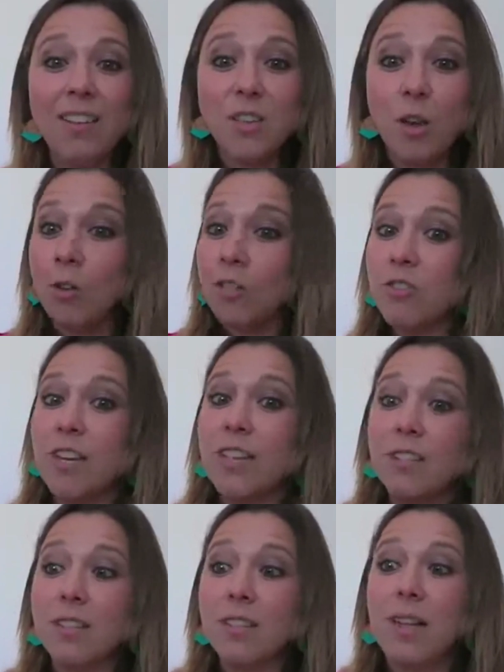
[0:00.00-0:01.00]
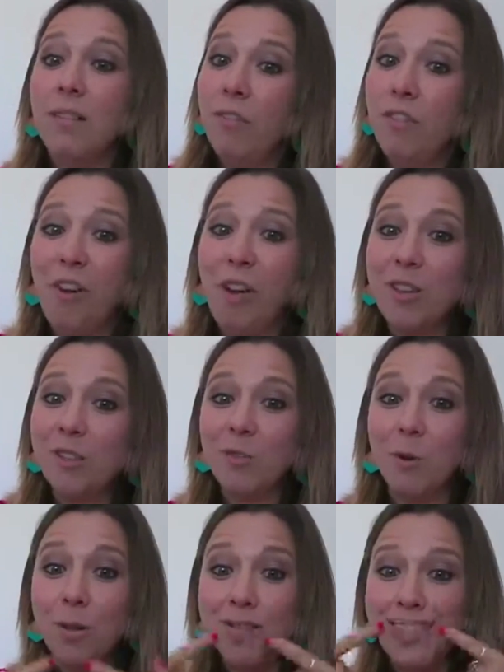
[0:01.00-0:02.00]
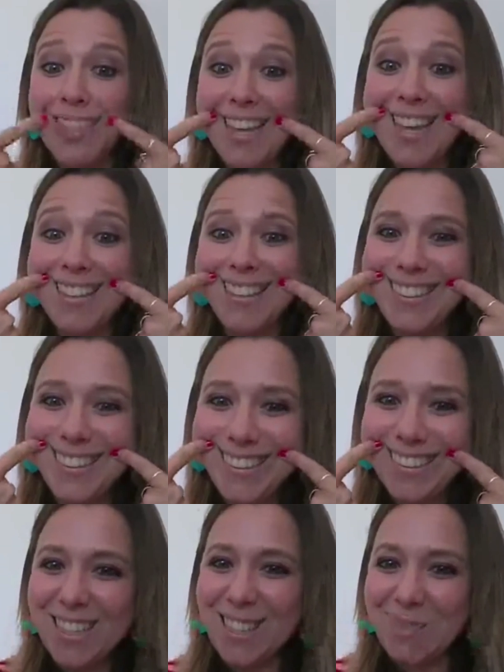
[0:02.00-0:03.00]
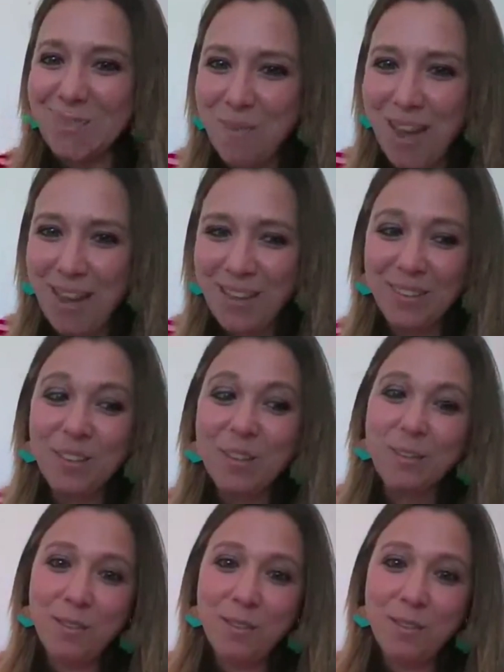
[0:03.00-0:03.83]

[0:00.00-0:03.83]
So trust yourself, first of all, and smile.